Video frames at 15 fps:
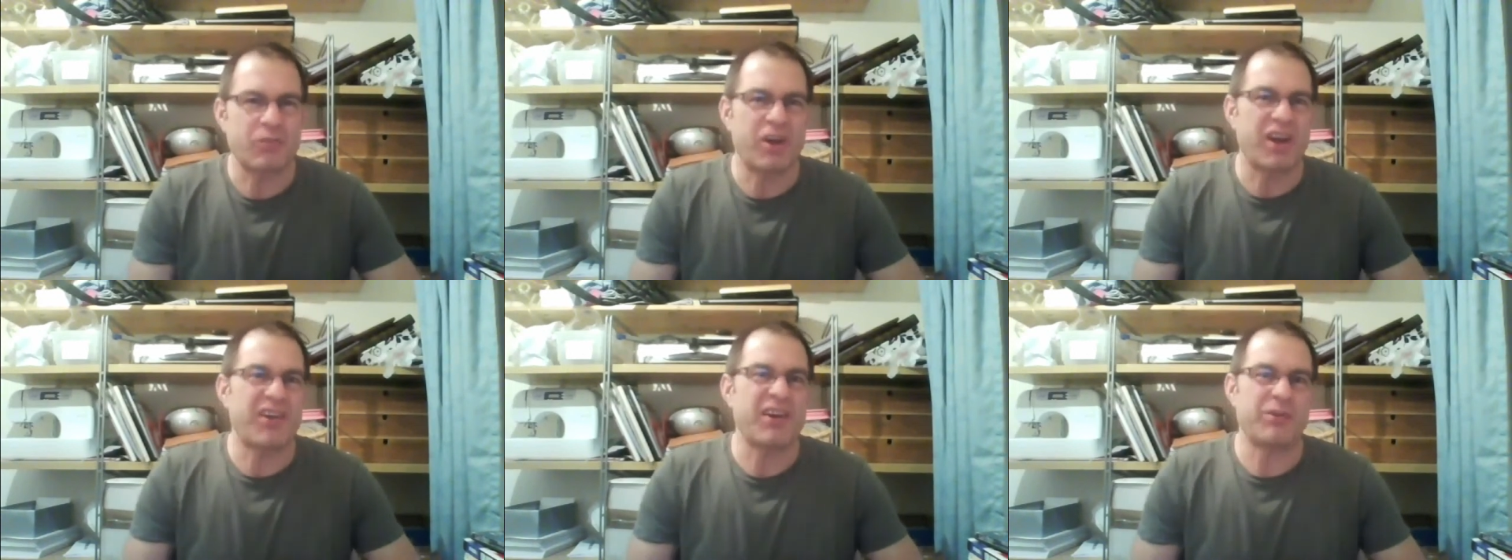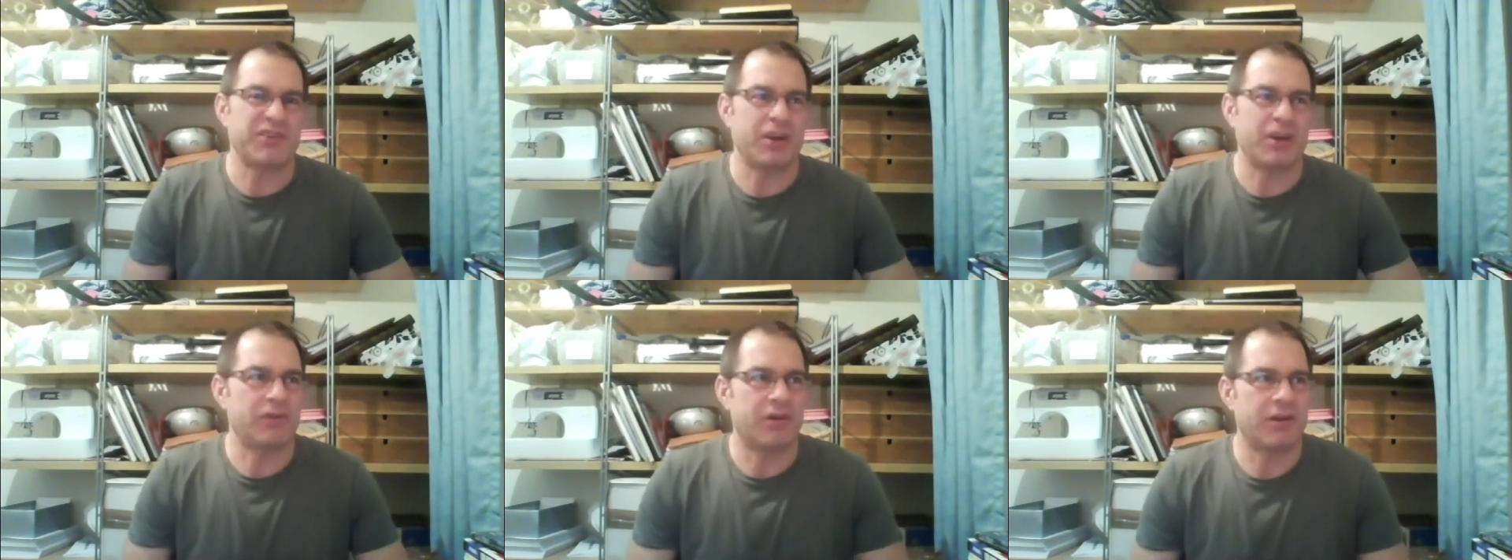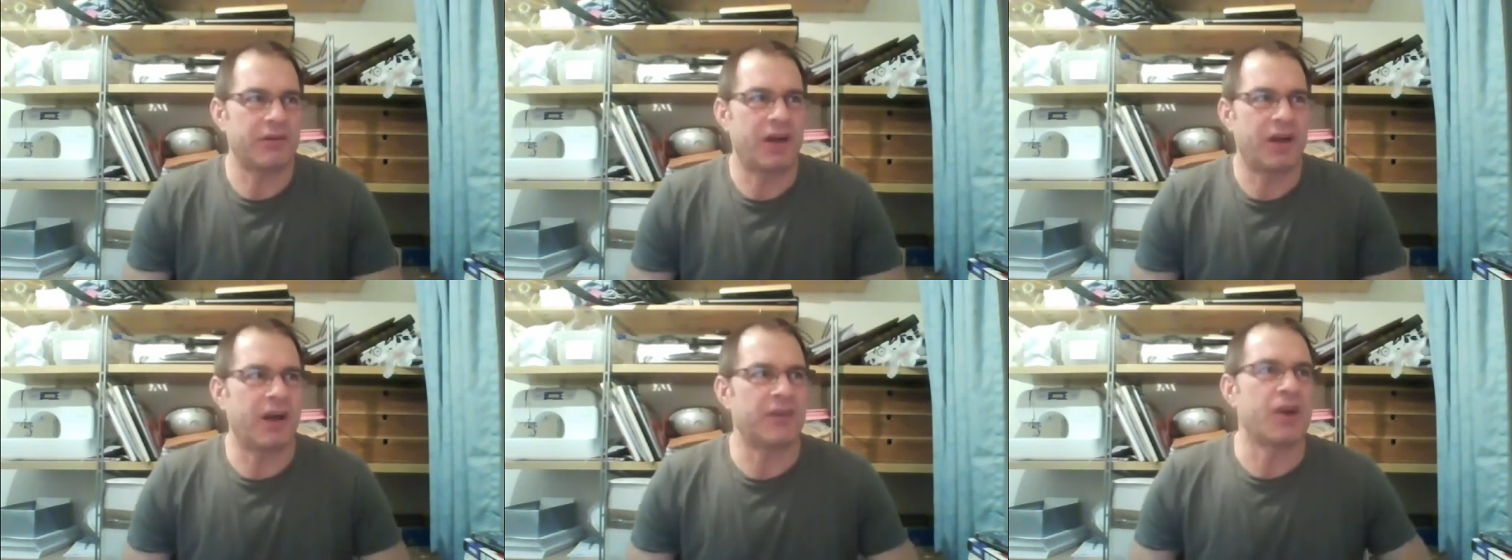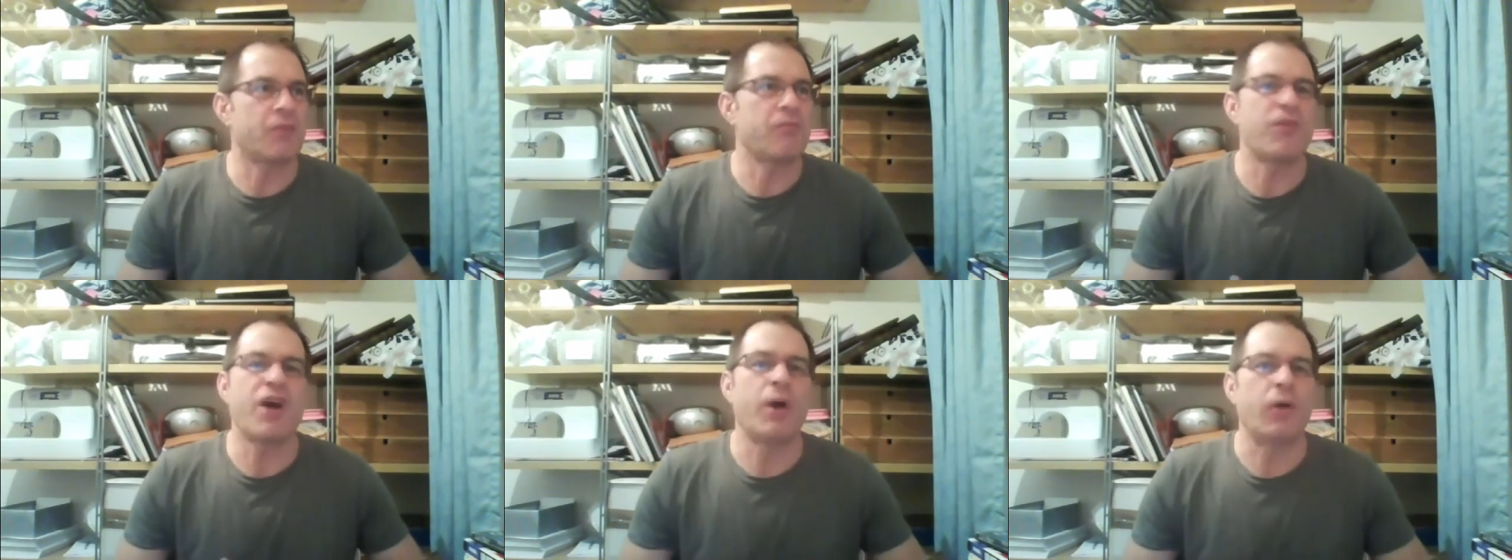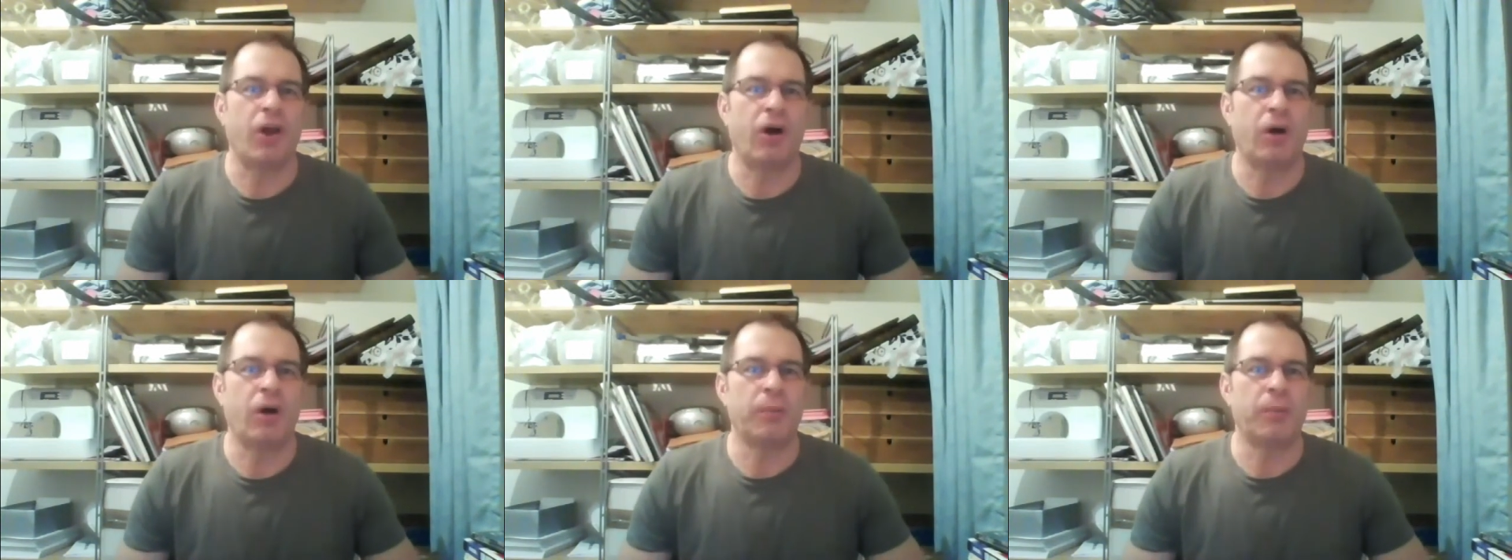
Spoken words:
well, I don't know a lot,